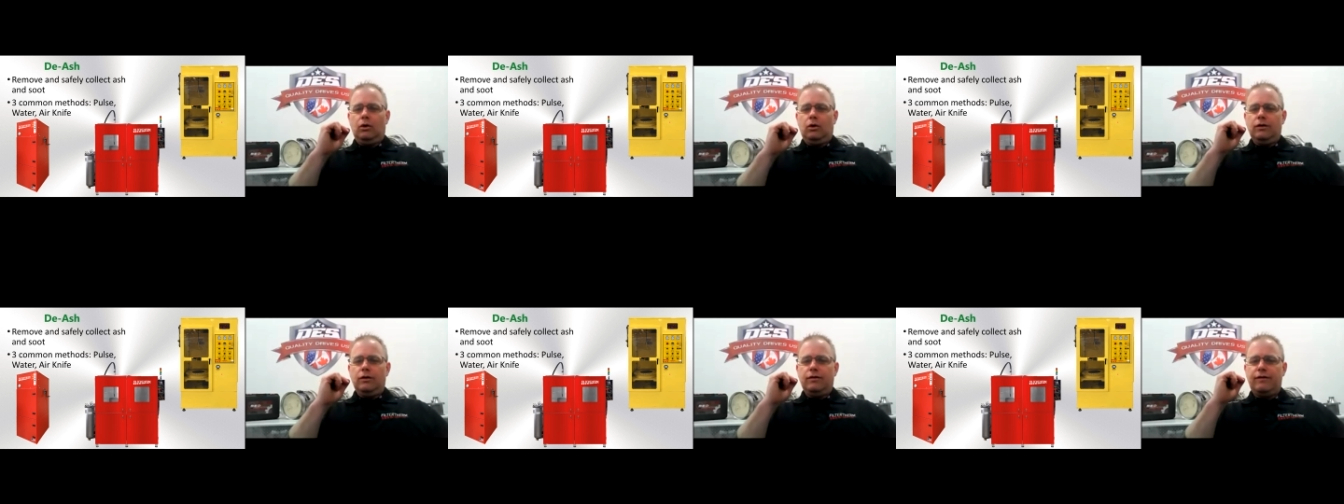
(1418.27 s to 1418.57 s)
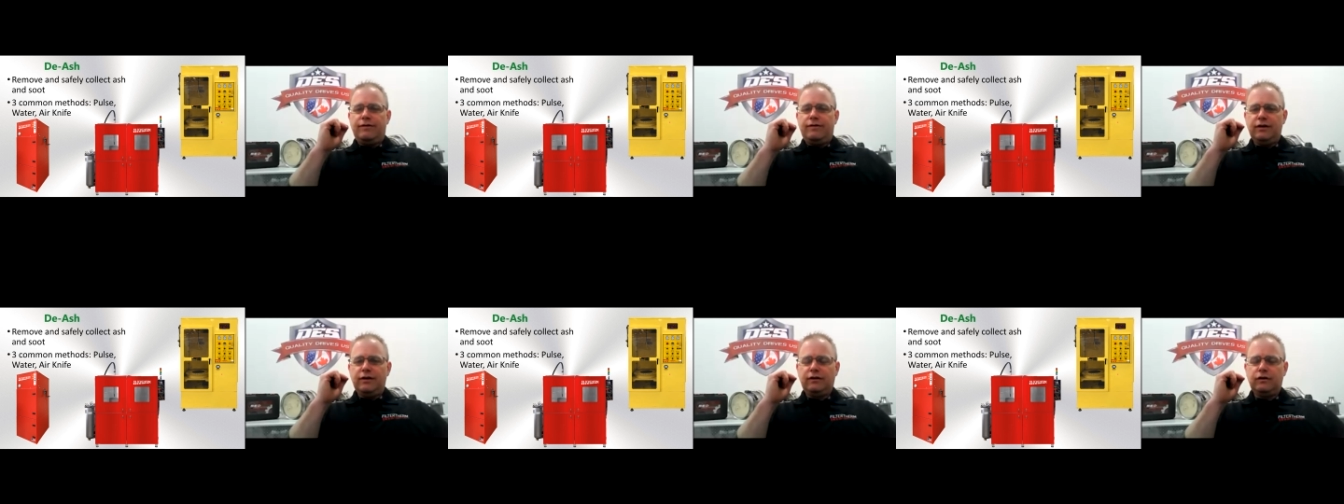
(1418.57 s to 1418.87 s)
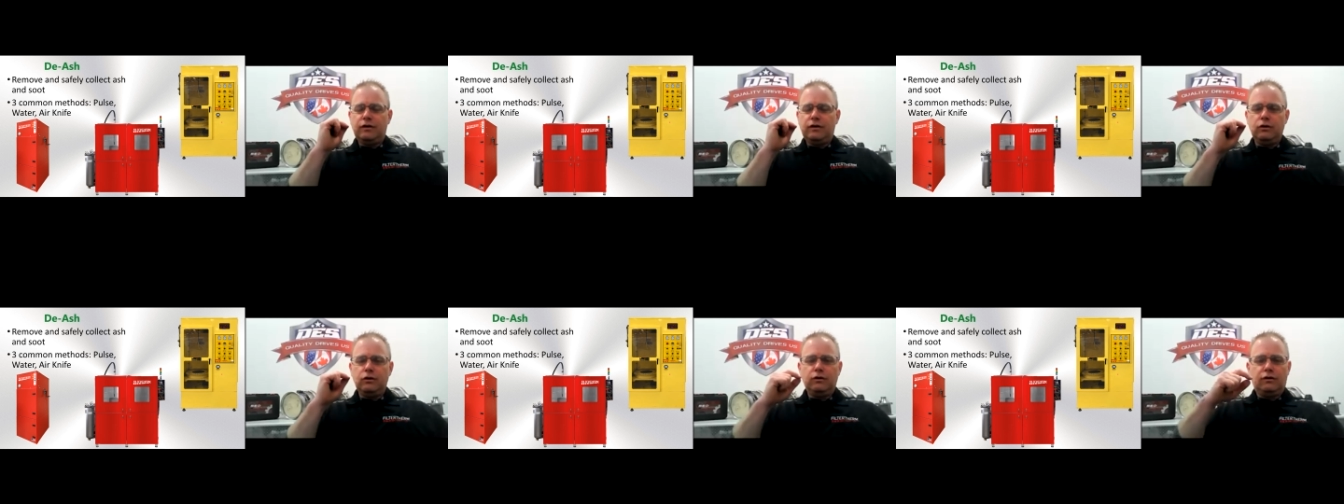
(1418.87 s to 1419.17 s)
this
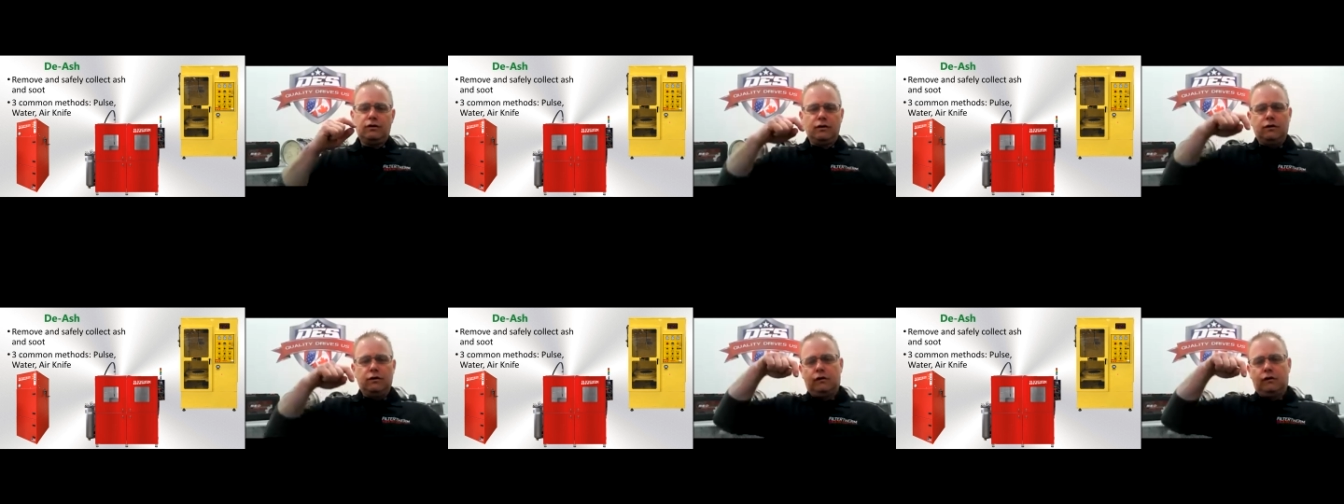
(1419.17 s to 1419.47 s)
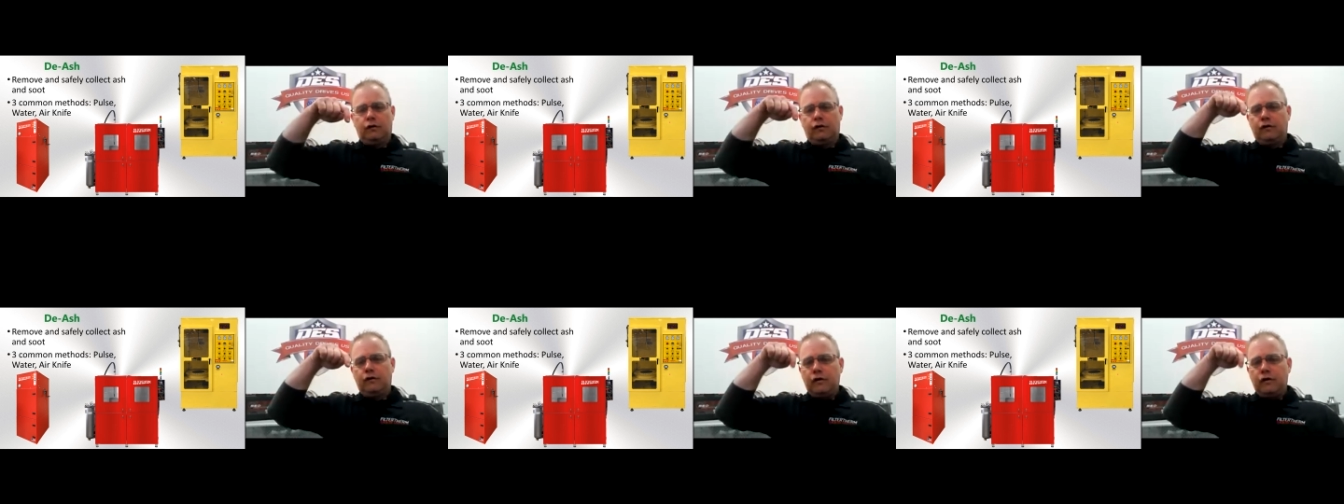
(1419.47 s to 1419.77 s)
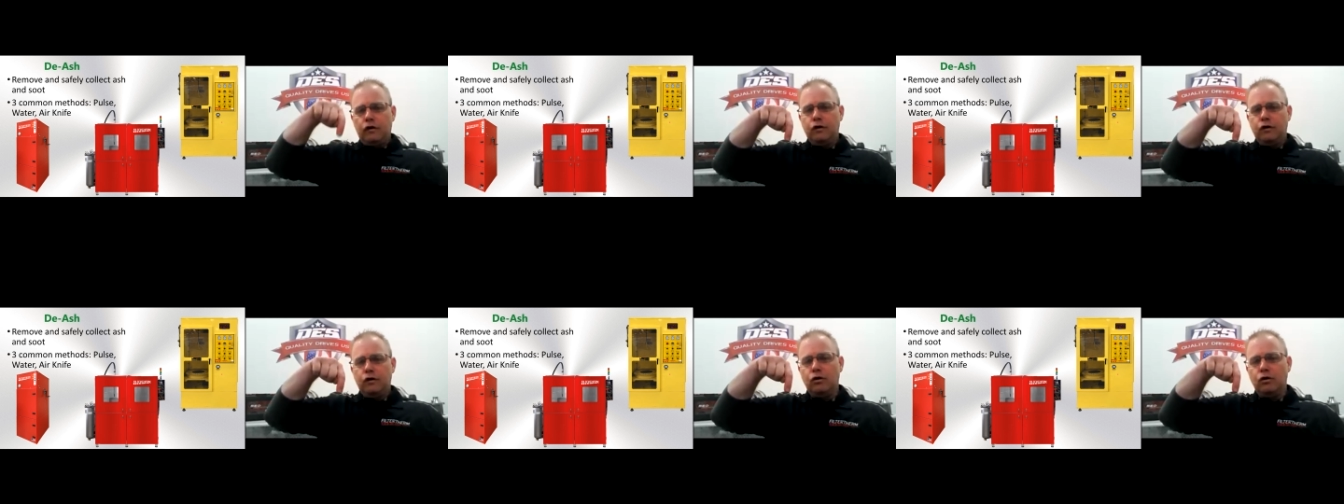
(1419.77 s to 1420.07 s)
uses
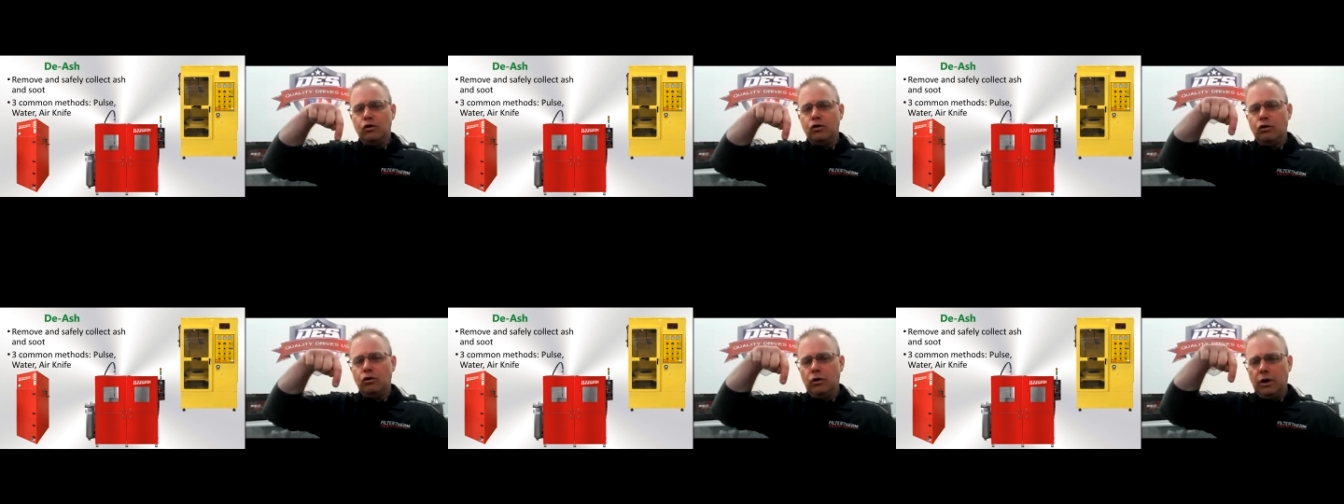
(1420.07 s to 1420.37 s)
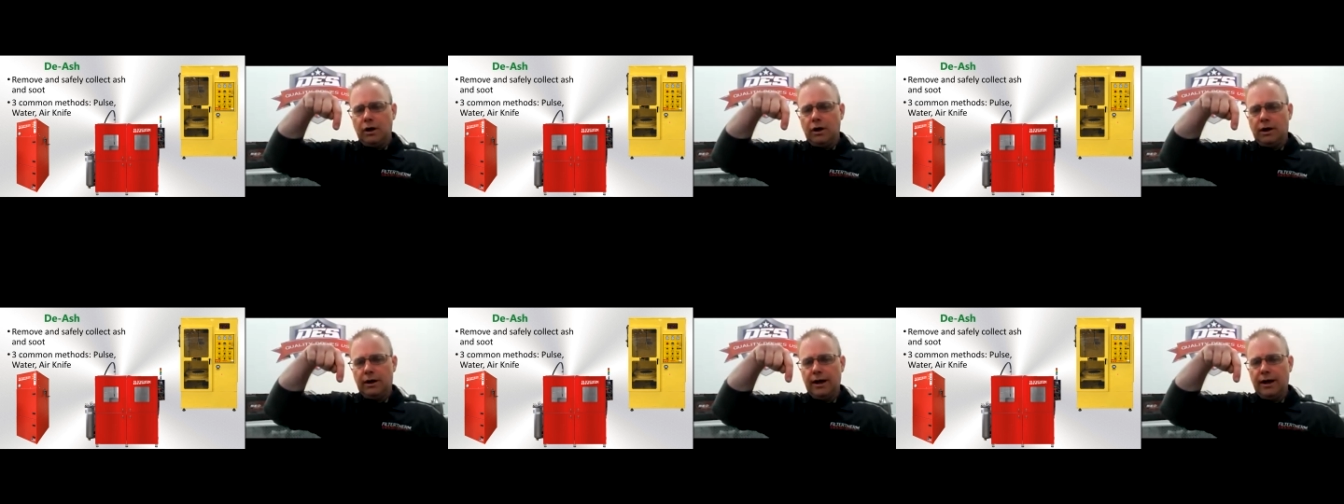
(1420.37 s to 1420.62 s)
2